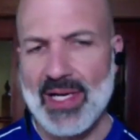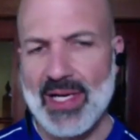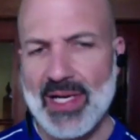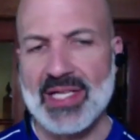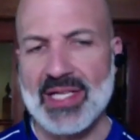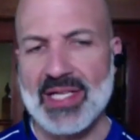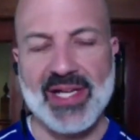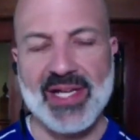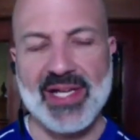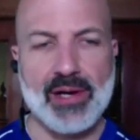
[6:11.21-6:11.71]

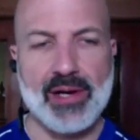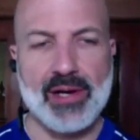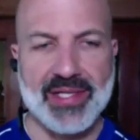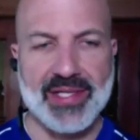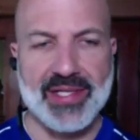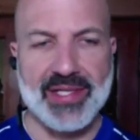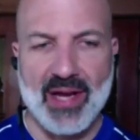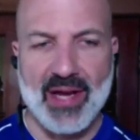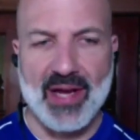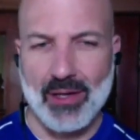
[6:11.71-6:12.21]
This one has me
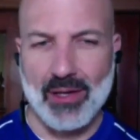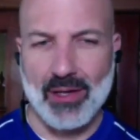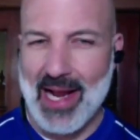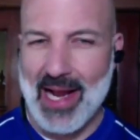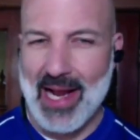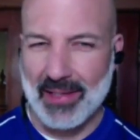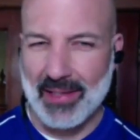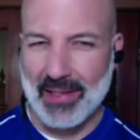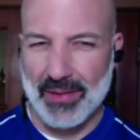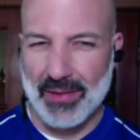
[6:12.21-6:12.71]
curious,
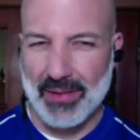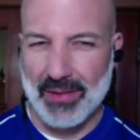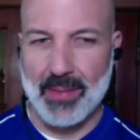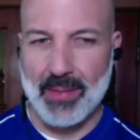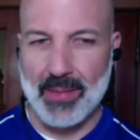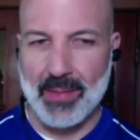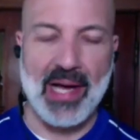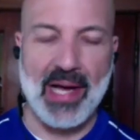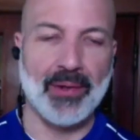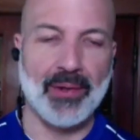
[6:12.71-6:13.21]
and I've heard
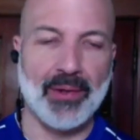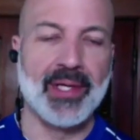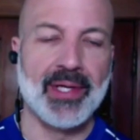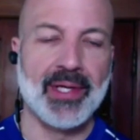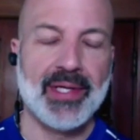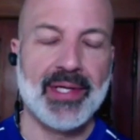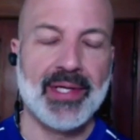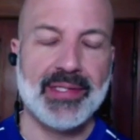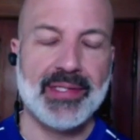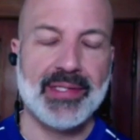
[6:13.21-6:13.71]
anecdotes
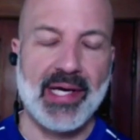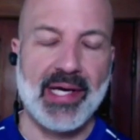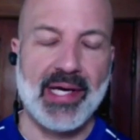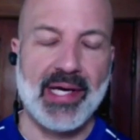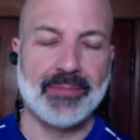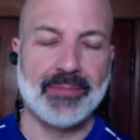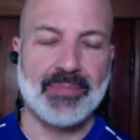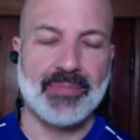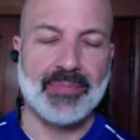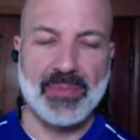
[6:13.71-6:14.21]
about
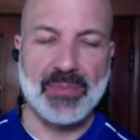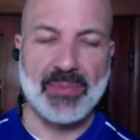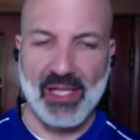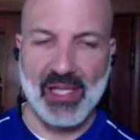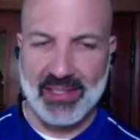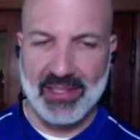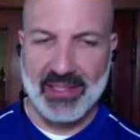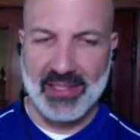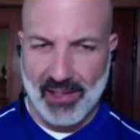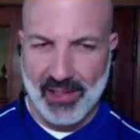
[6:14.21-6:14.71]

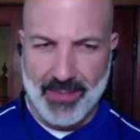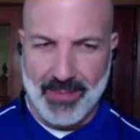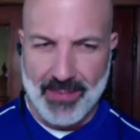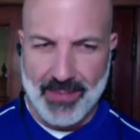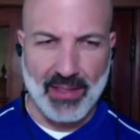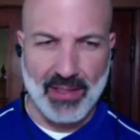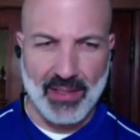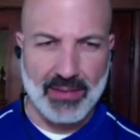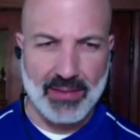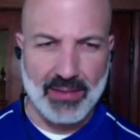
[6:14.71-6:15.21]
um, people
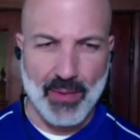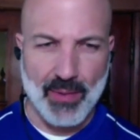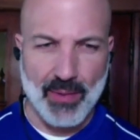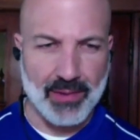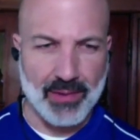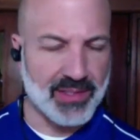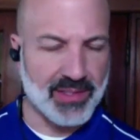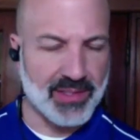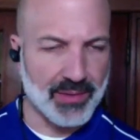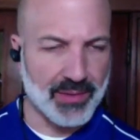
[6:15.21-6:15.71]
exclaiming
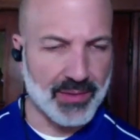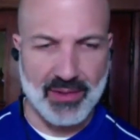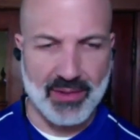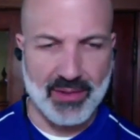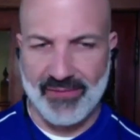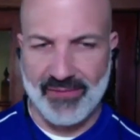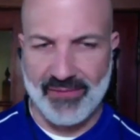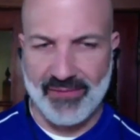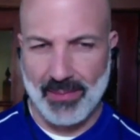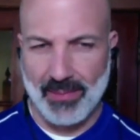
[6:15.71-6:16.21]
this, whether it's
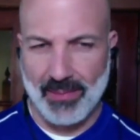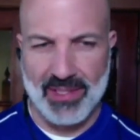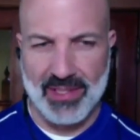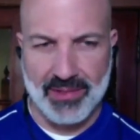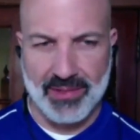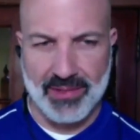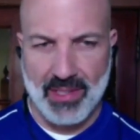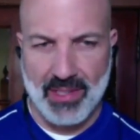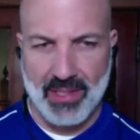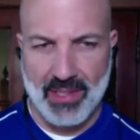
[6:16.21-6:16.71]
students or
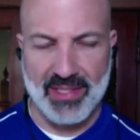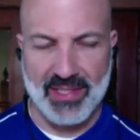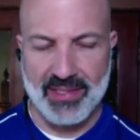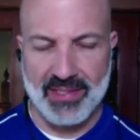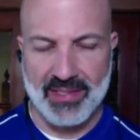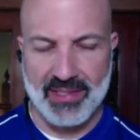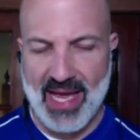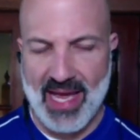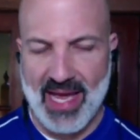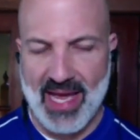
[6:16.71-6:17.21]
families or
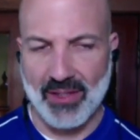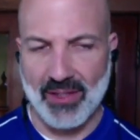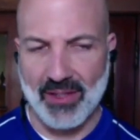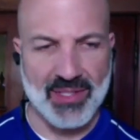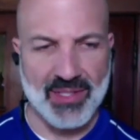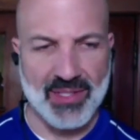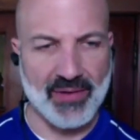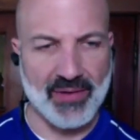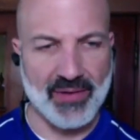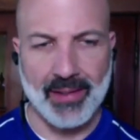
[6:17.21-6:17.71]
some of the
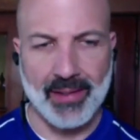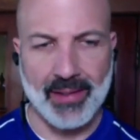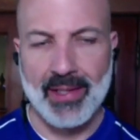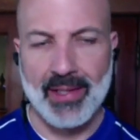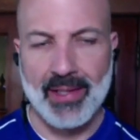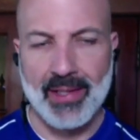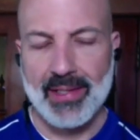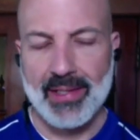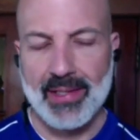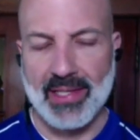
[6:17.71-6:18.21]
staff, and
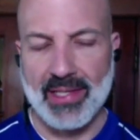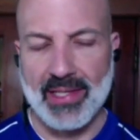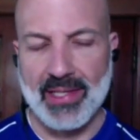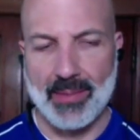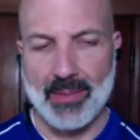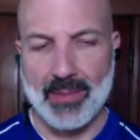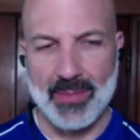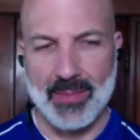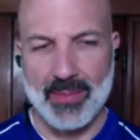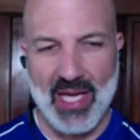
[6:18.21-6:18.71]
observing
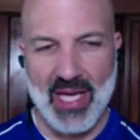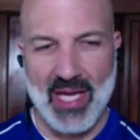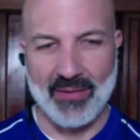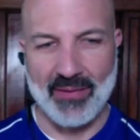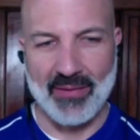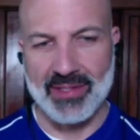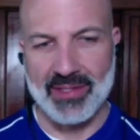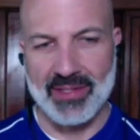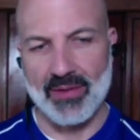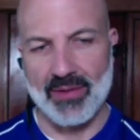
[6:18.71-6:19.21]
uh, some of
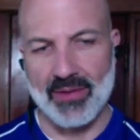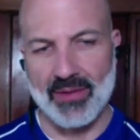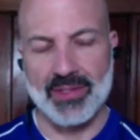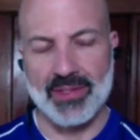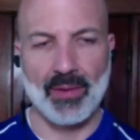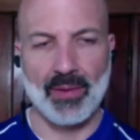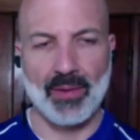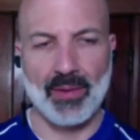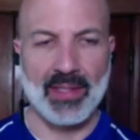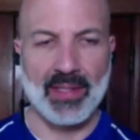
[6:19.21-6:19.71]
the
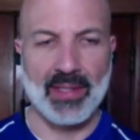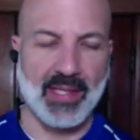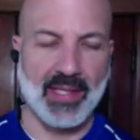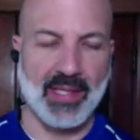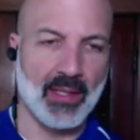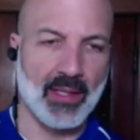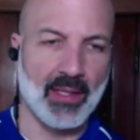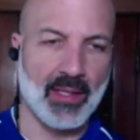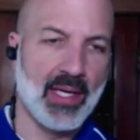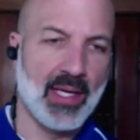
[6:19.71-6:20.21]
behaviors of their
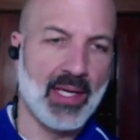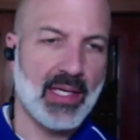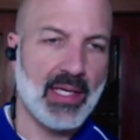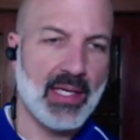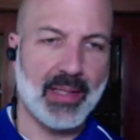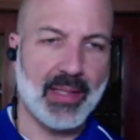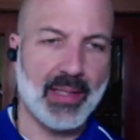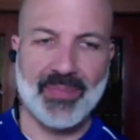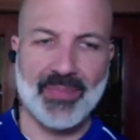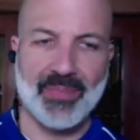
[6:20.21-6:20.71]
students and
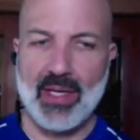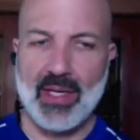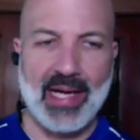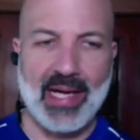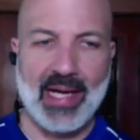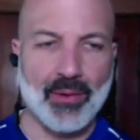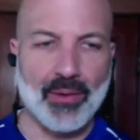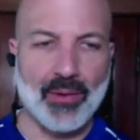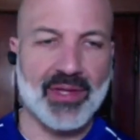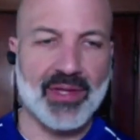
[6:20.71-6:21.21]

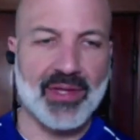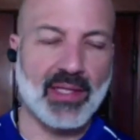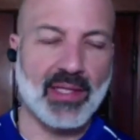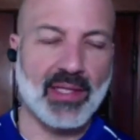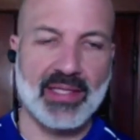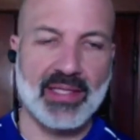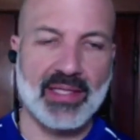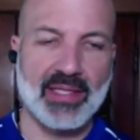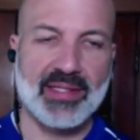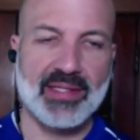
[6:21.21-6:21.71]
um, I
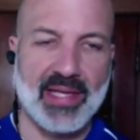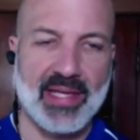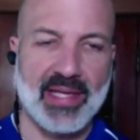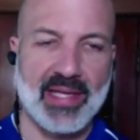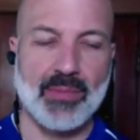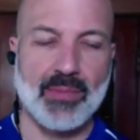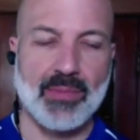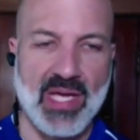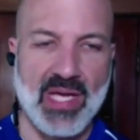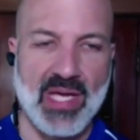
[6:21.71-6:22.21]
don't think
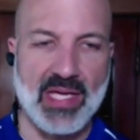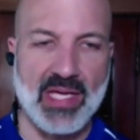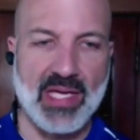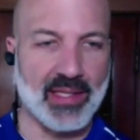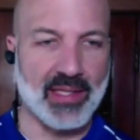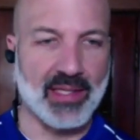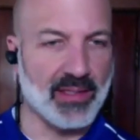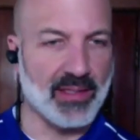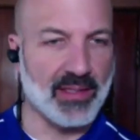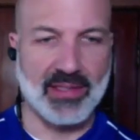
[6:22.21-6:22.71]
this says to
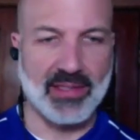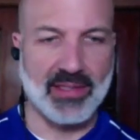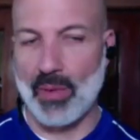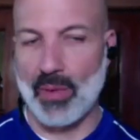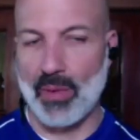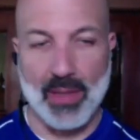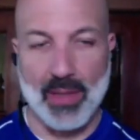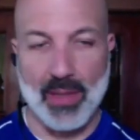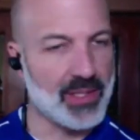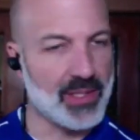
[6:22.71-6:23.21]
me that
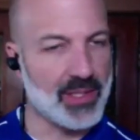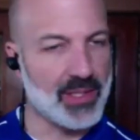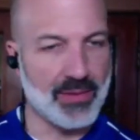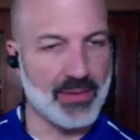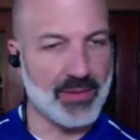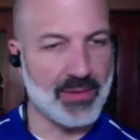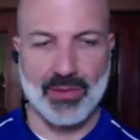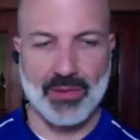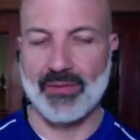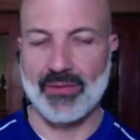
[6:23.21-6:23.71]
this is the way
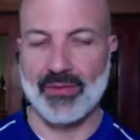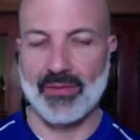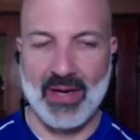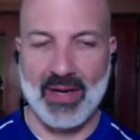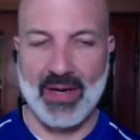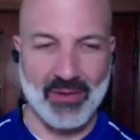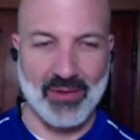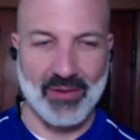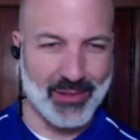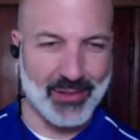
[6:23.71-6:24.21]
we should do
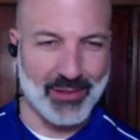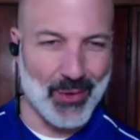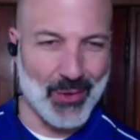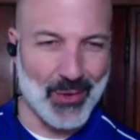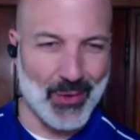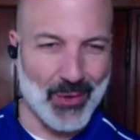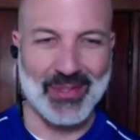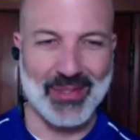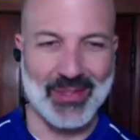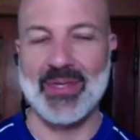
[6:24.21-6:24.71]
school
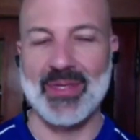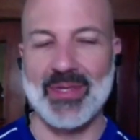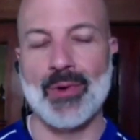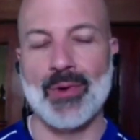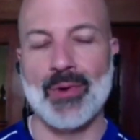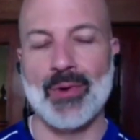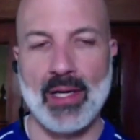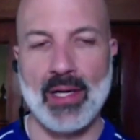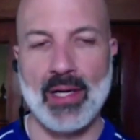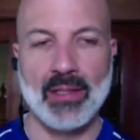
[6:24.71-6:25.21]
forever. Don't
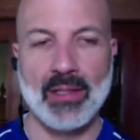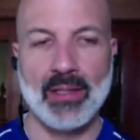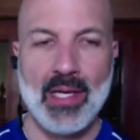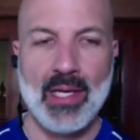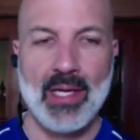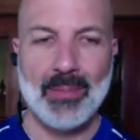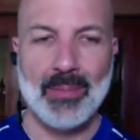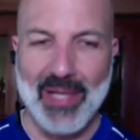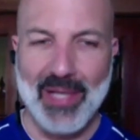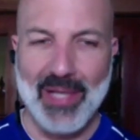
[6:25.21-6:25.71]
get me
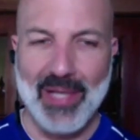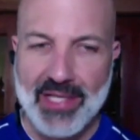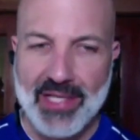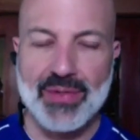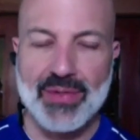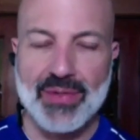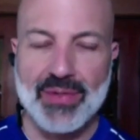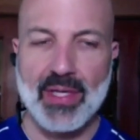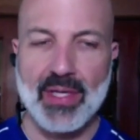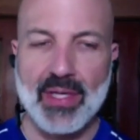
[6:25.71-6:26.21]
wrong.
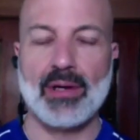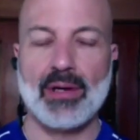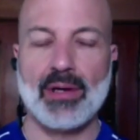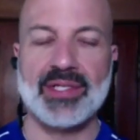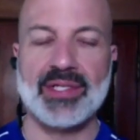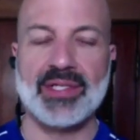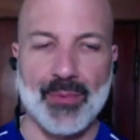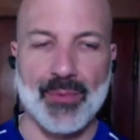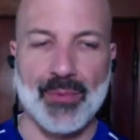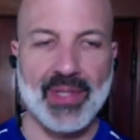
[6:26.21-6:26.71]
But I do
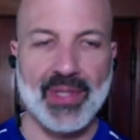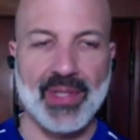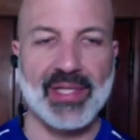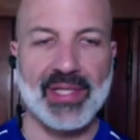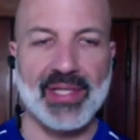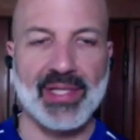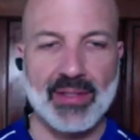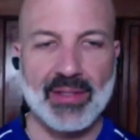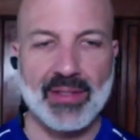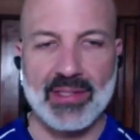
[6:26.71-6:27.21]
think there are
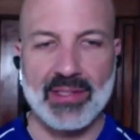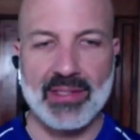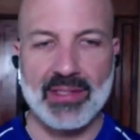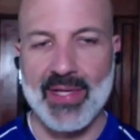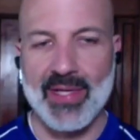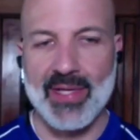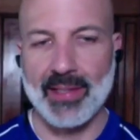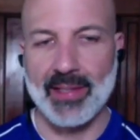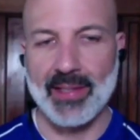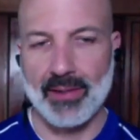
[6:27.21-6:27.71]
some really
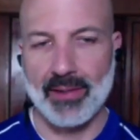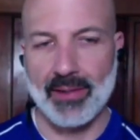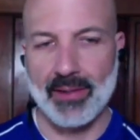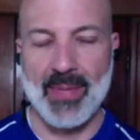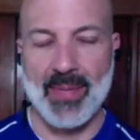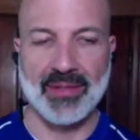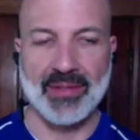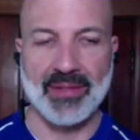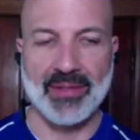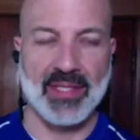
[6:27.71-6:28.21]
good things that we
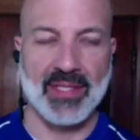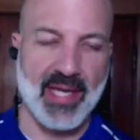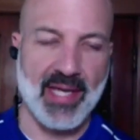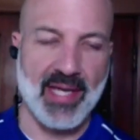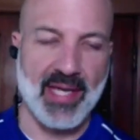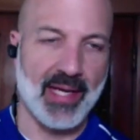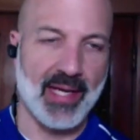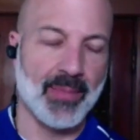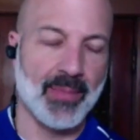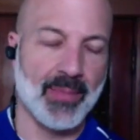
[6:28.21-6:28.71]
can learn
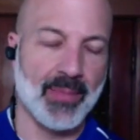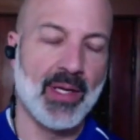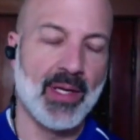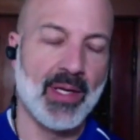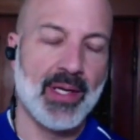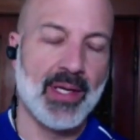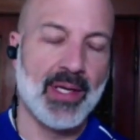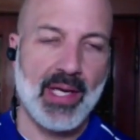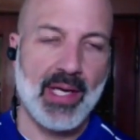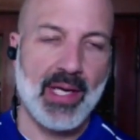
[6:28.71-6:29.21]
about this
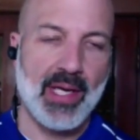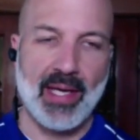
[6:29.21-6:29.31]
time